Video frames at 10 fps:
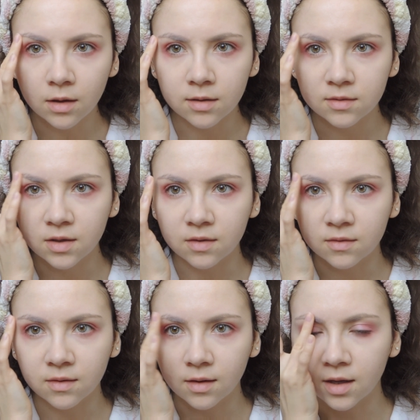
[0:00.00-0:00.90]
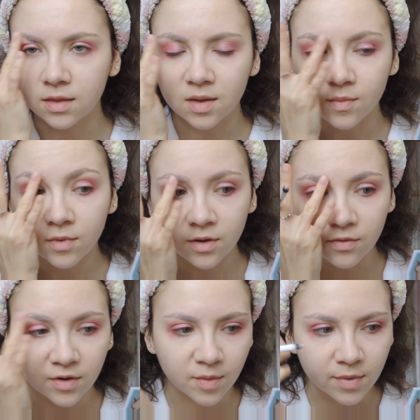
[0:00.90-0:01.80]
This does lighten them a
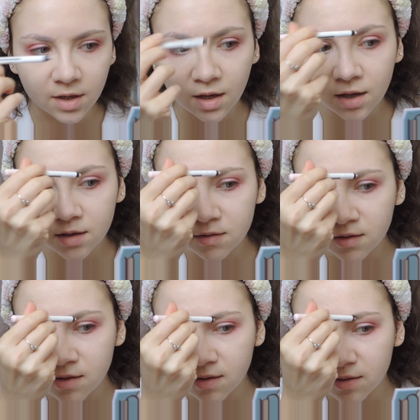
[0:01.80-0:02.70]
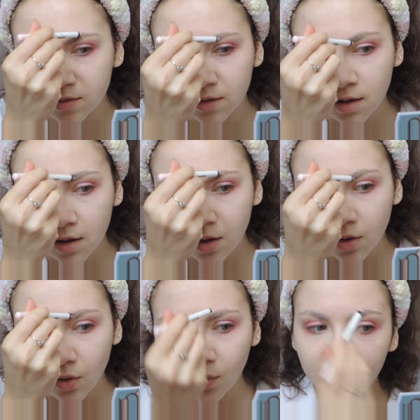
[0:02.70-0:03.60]
fair bit, and since it's
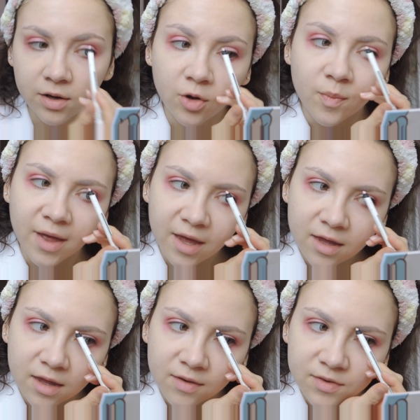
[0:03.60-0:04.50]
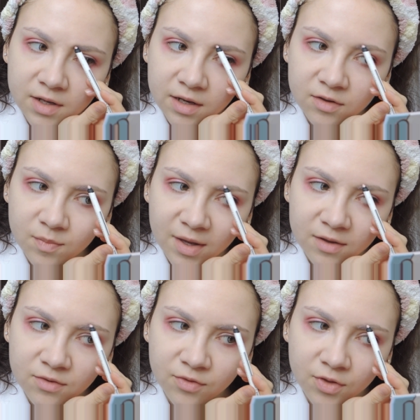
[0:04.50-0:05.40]
quite opaque, it gives a nice
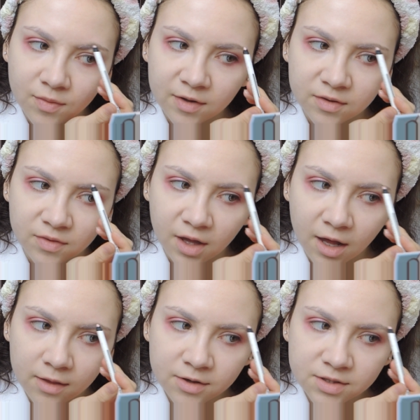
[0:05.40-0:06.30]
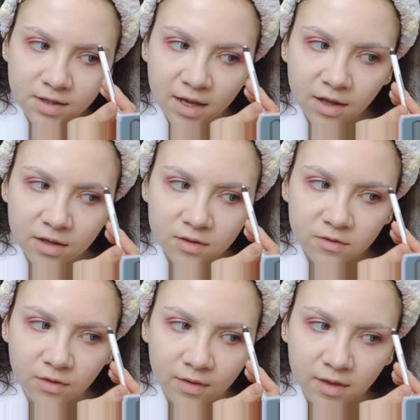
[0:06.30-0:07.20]
base for the rest of the color to lay on,
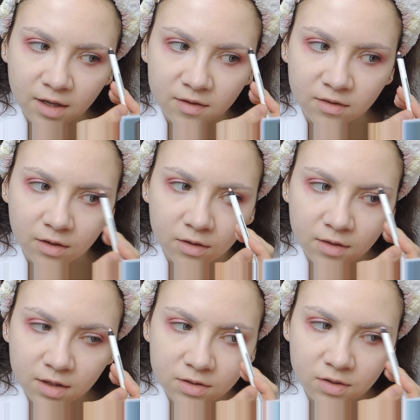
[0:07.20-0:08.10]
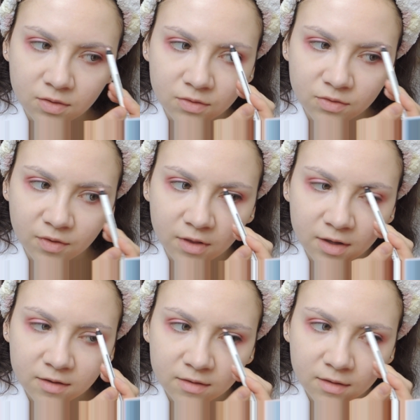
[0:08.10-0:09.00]
so I think it's a good thing to use for
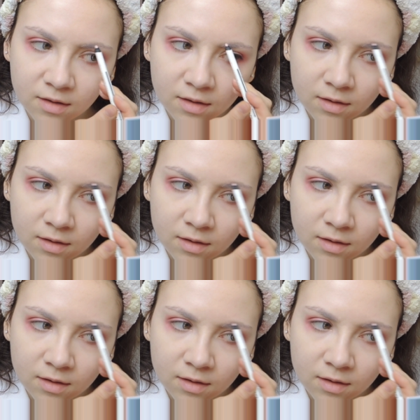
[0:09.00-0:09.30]
this.